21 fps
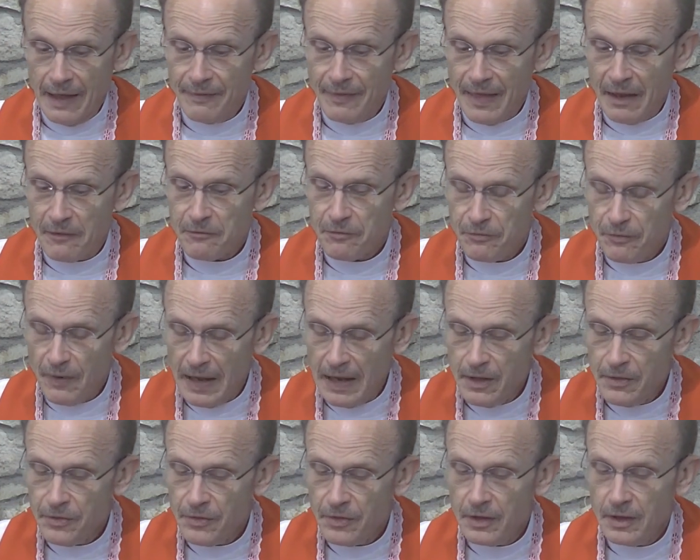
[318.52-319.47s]
and that
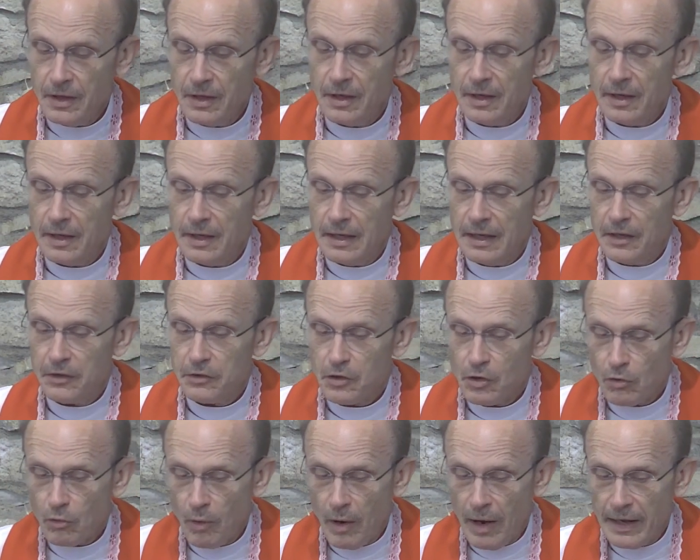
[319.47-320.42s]
faith in
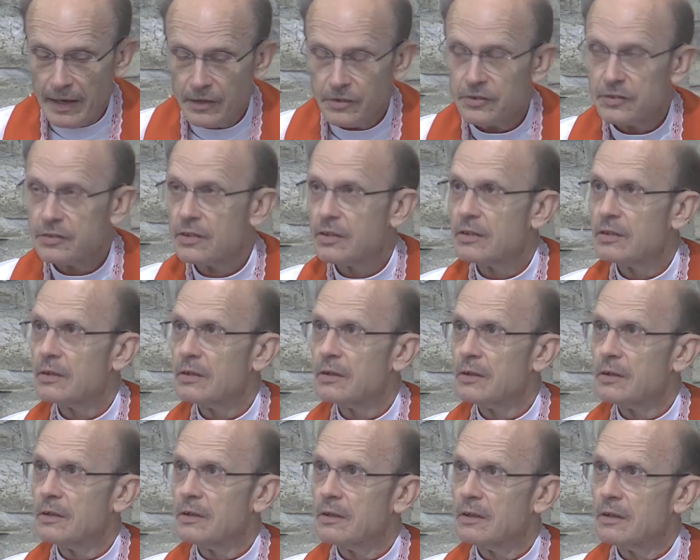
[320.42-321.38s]
Christ
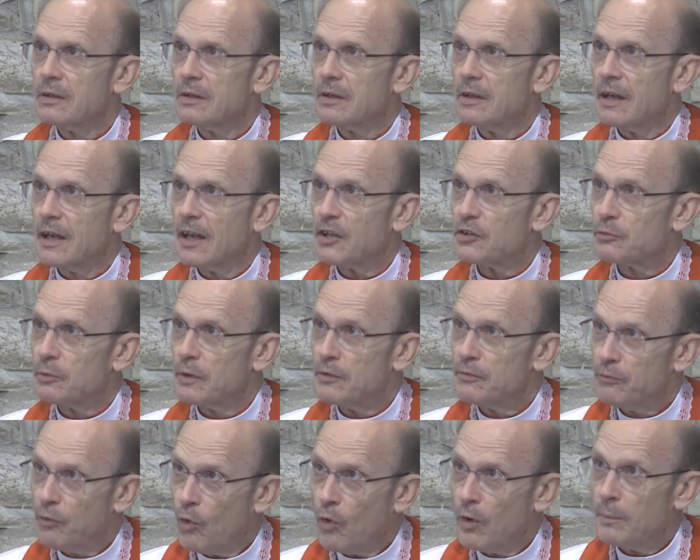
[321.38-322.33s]
has
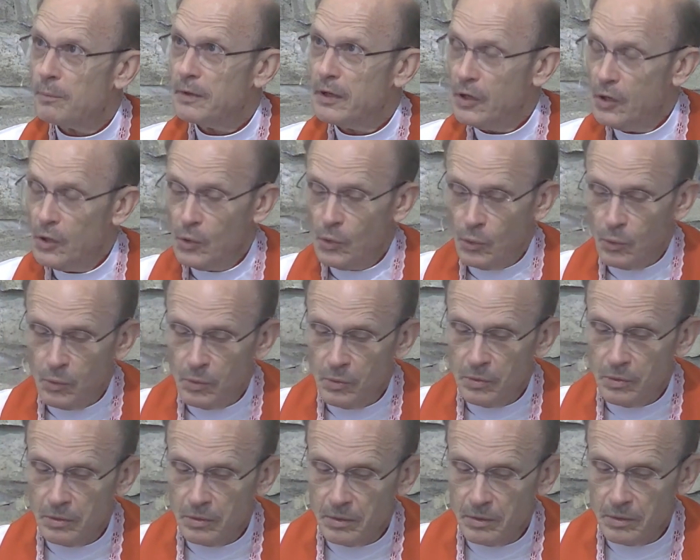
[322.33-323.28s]
reformed you.
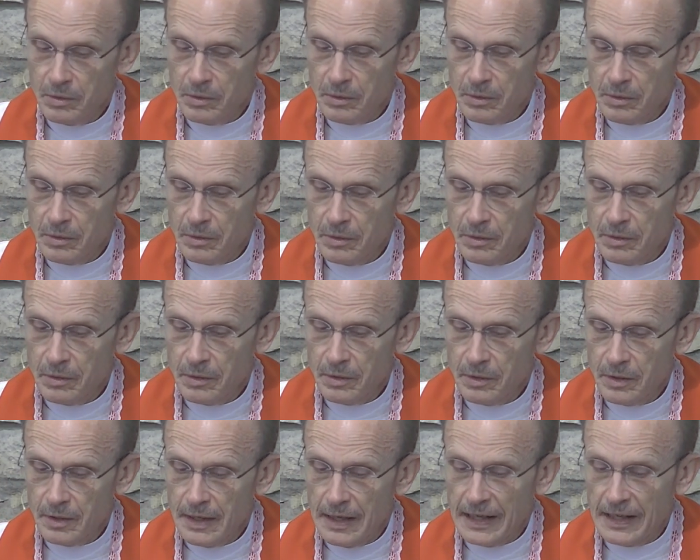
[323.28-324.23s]

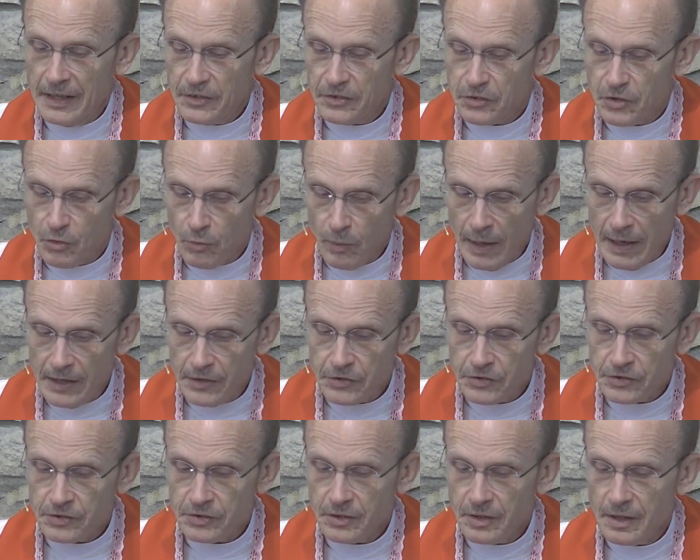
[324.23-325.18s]
His
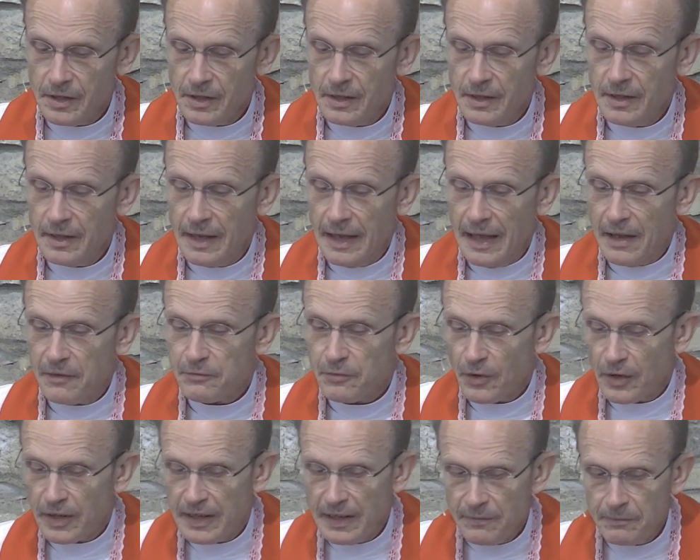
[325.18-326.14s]
grace and
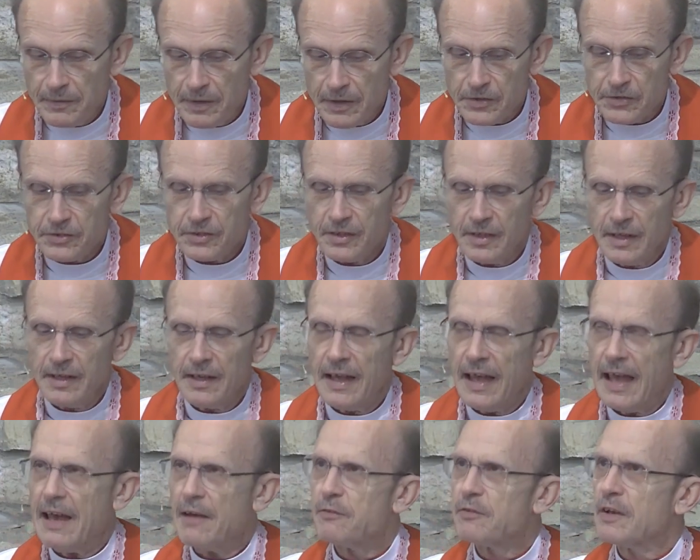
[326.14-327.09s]
forgiveness
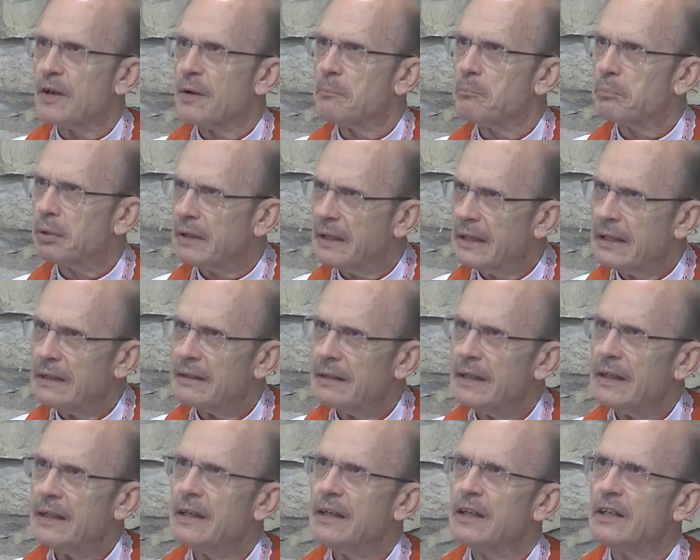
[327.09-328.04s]
have
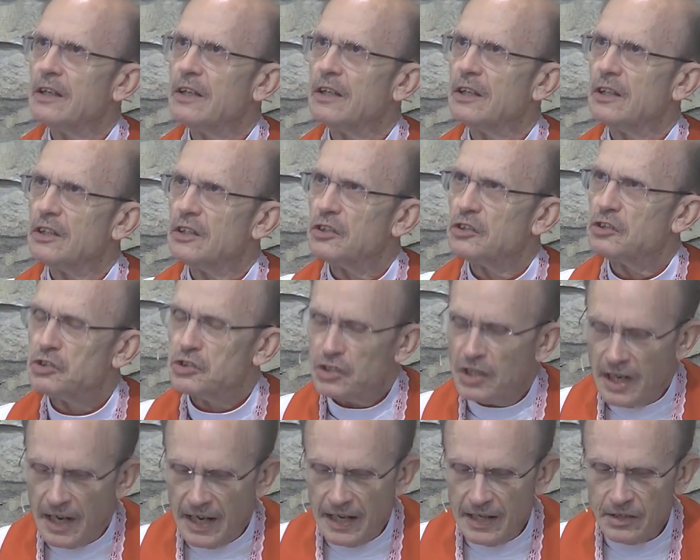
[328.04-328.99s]
completely
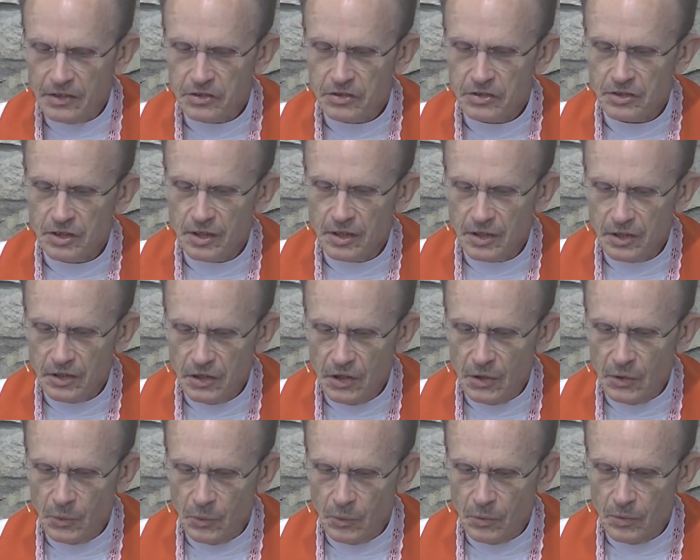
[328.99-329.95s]
changed
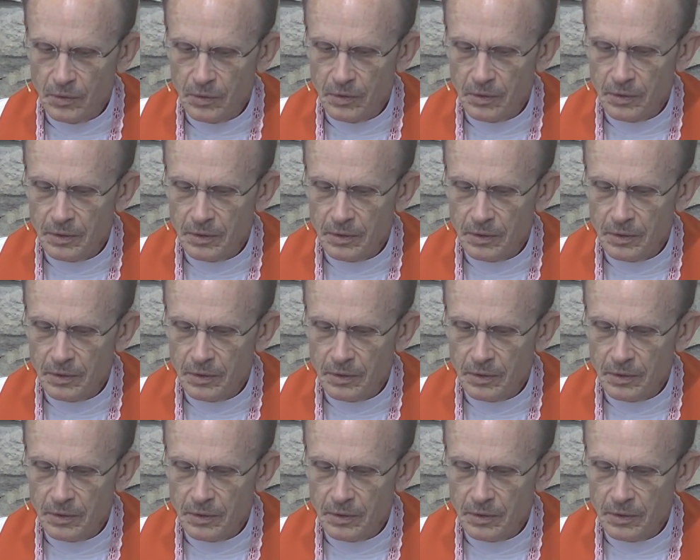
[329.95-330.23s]
you.